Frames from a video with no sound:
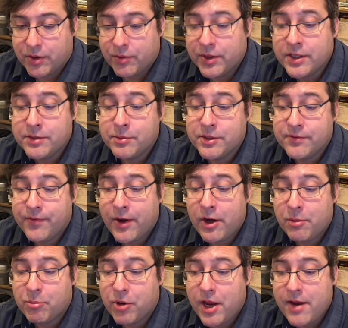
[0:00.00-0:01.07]
This was very
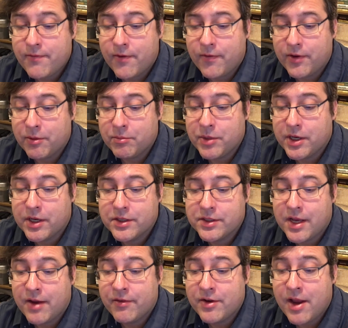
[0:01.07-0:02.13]
brave of him, because
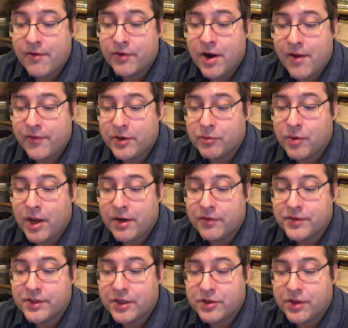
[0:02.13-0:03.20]
never having read of
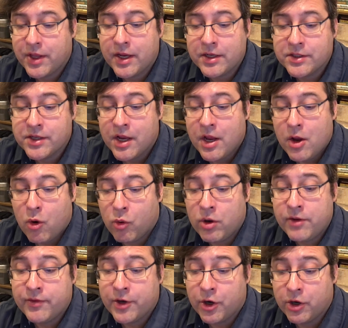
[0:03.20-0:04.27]
such things, or
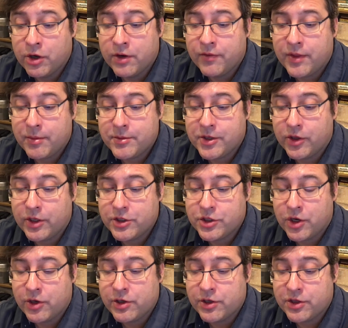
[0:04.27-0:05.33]
even heard of them till he
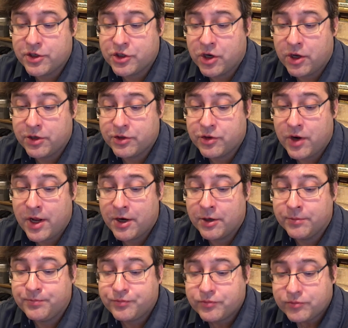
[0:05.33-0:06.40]
joined the John Treader,